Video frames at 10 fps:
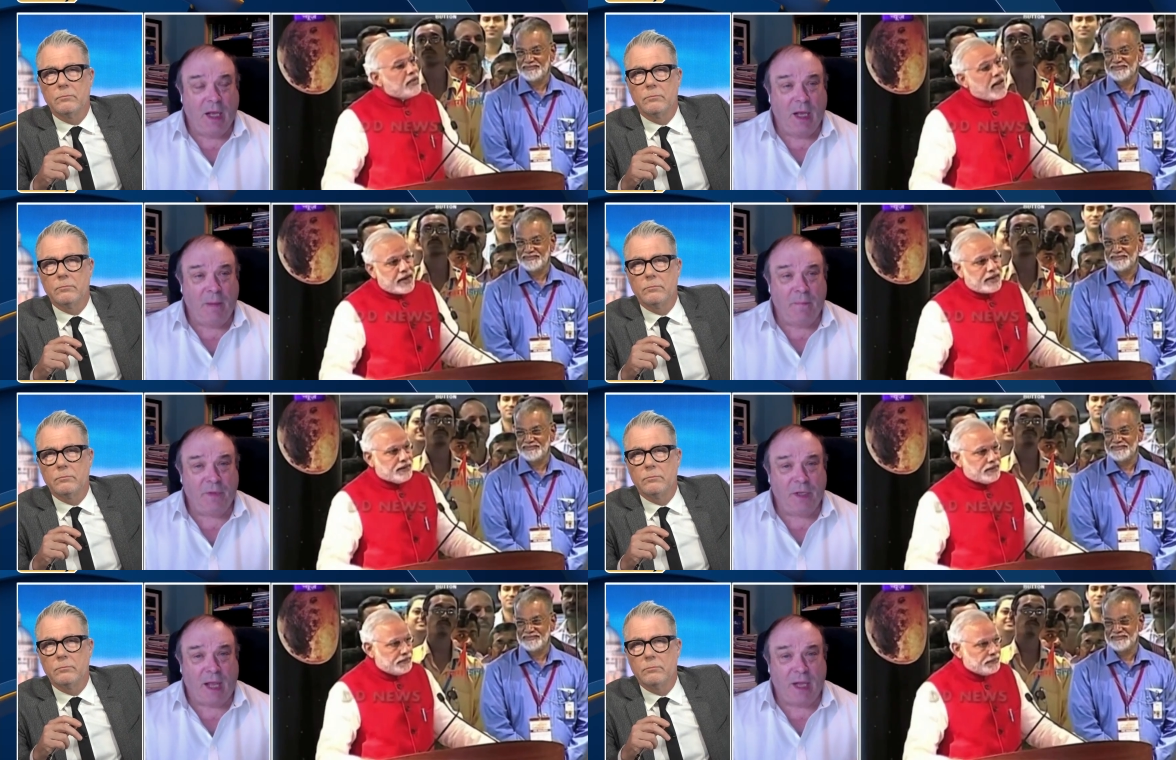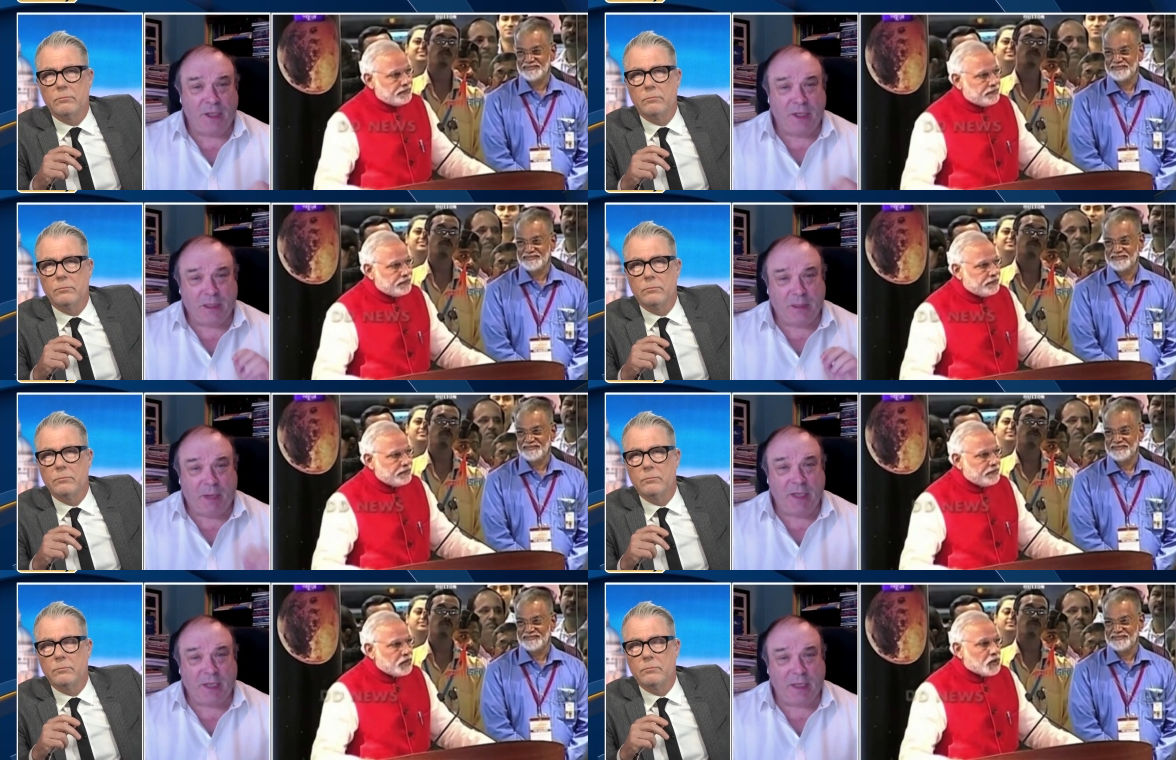Speaker 1: that actually
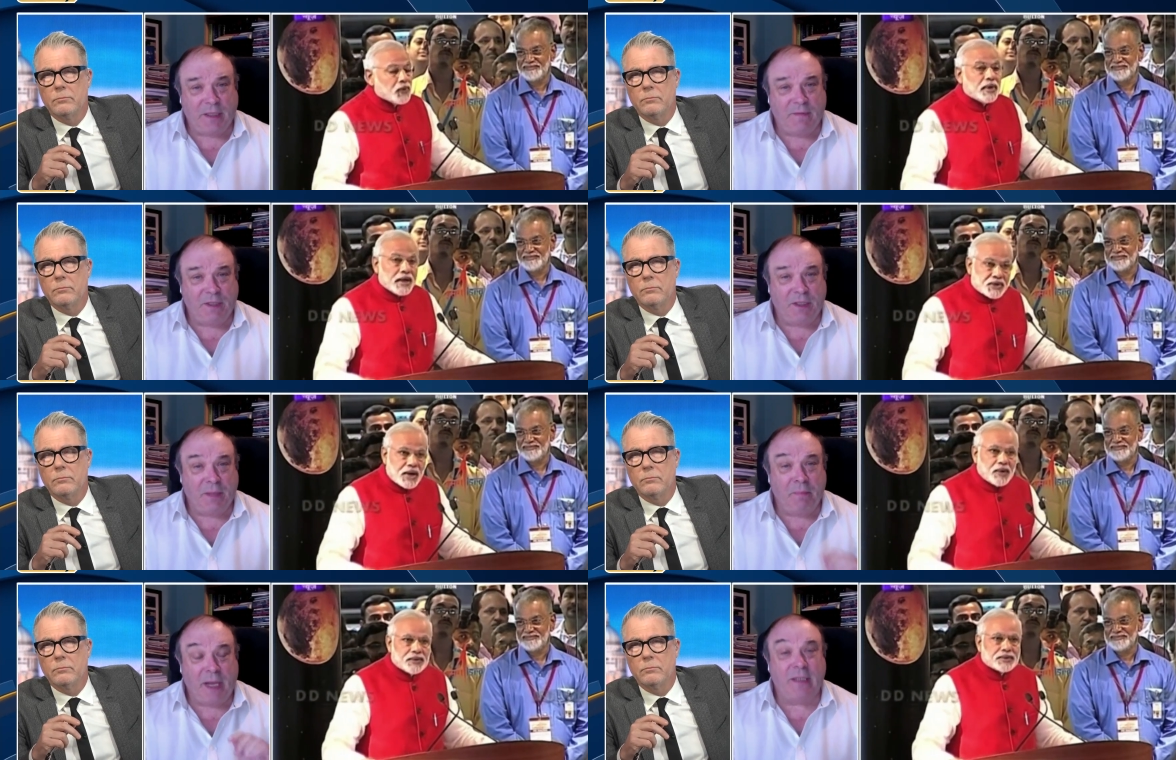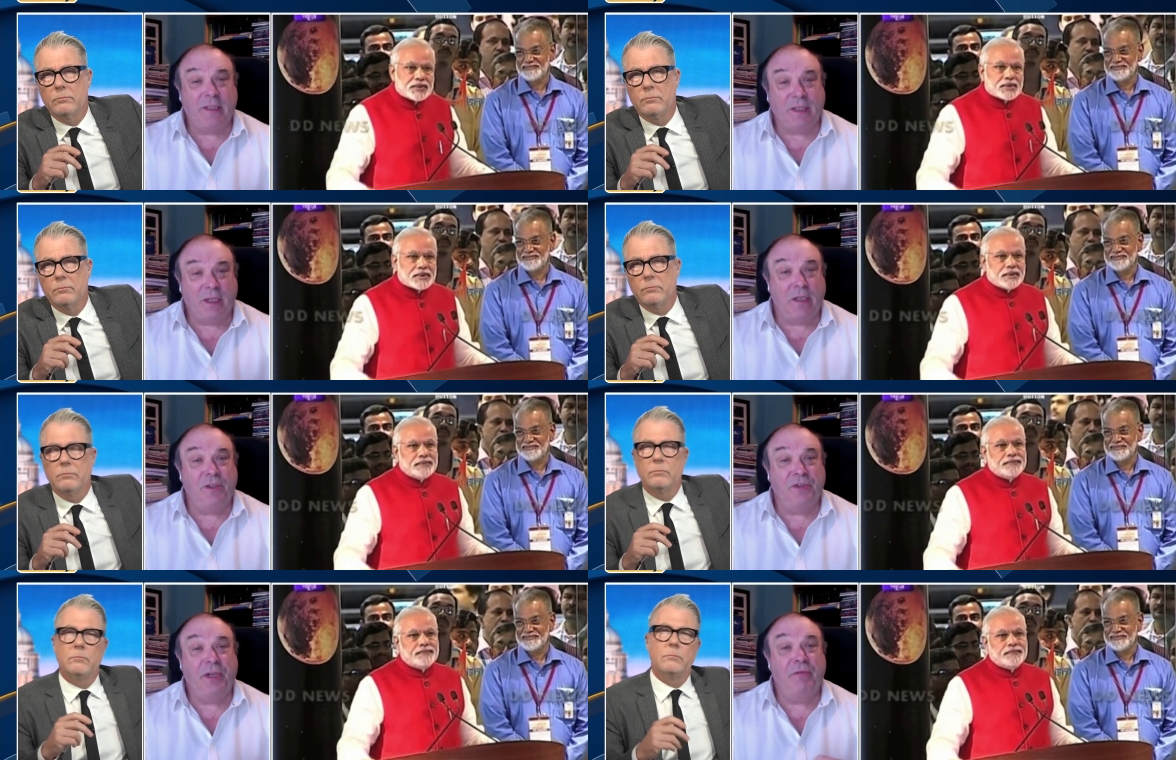space activity makes the
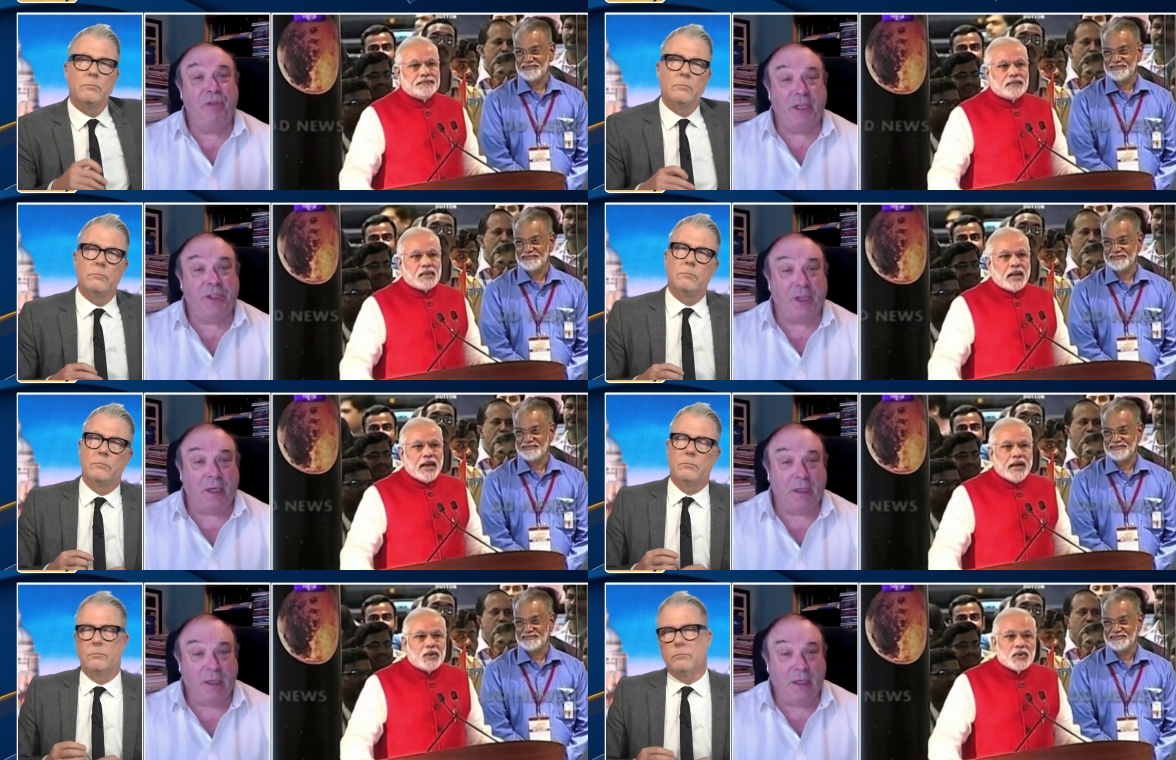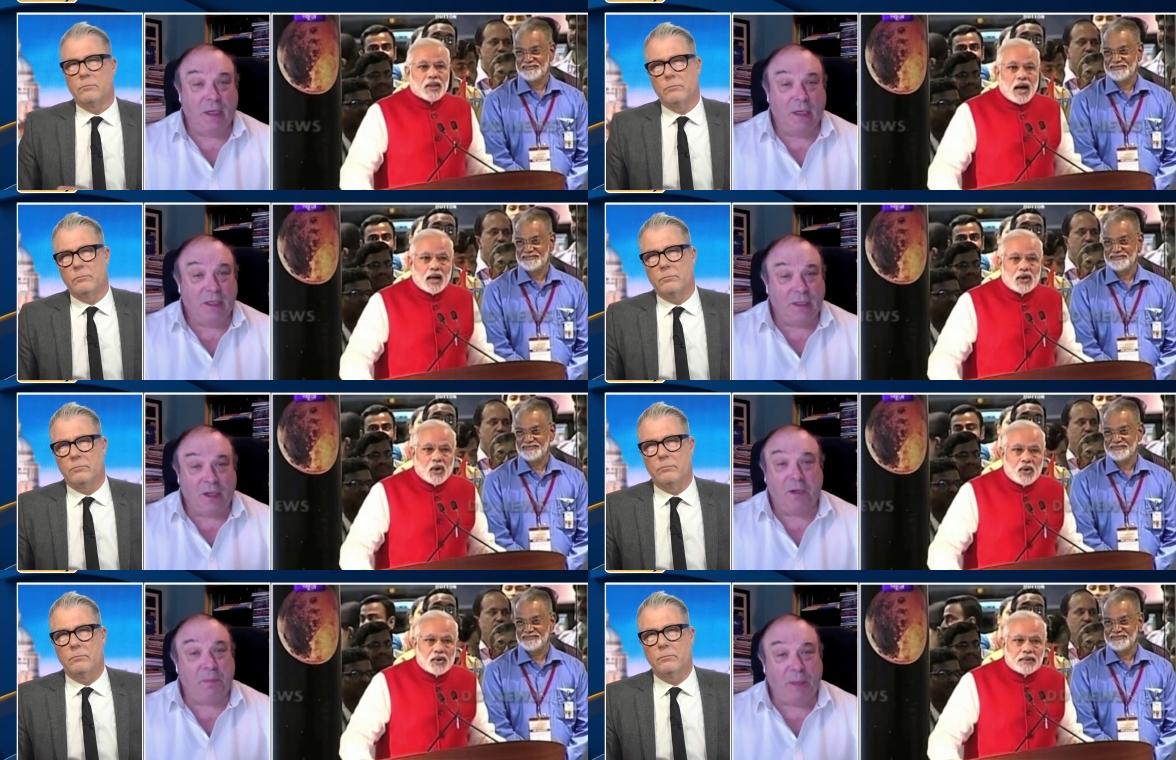country richer.
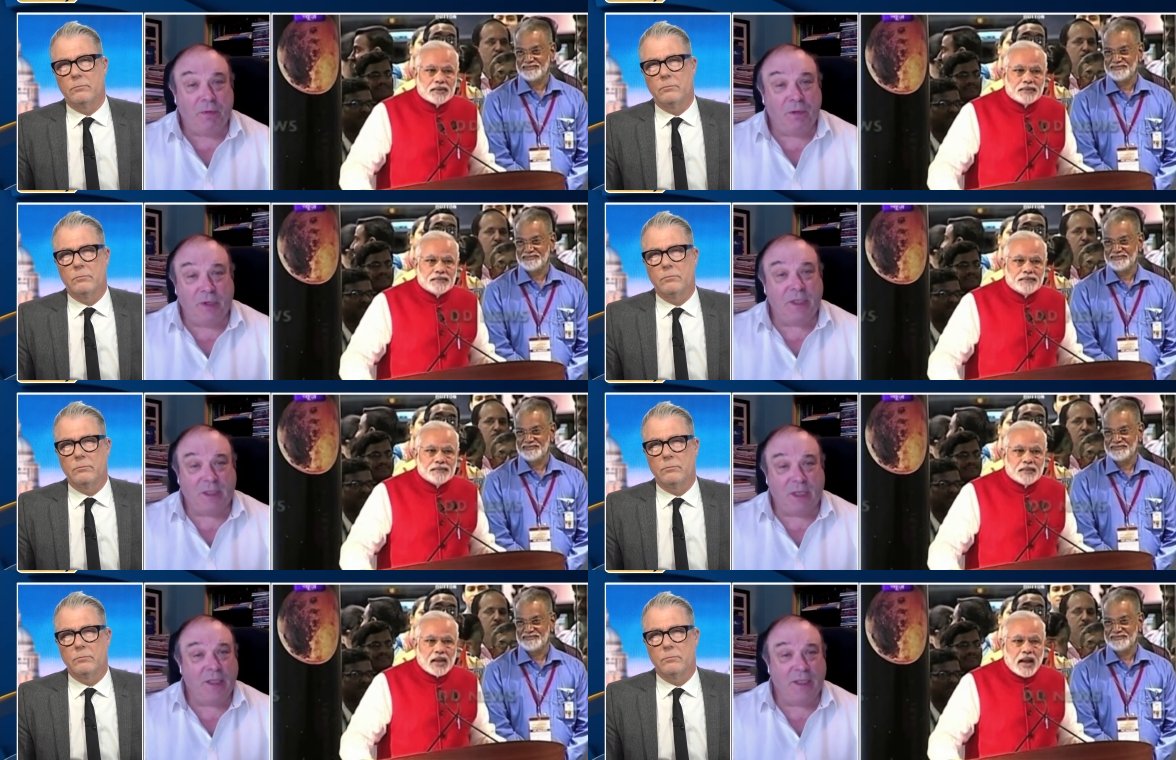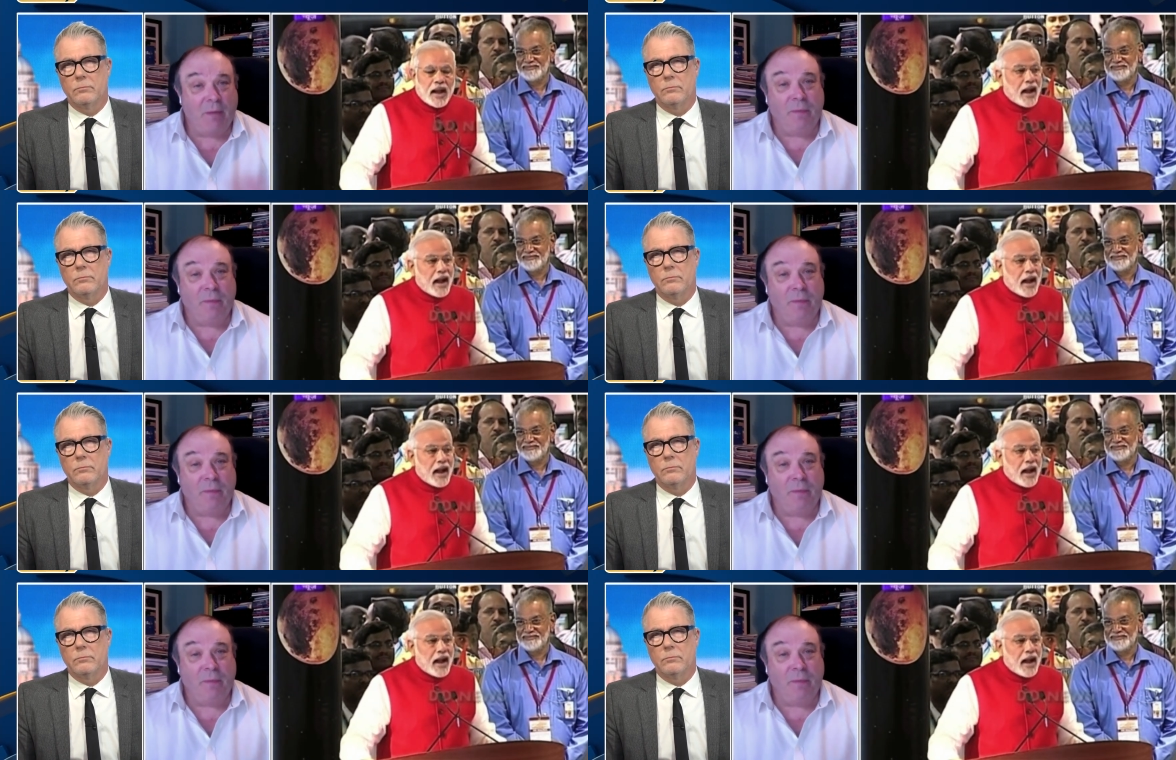Because a lot of people criticize how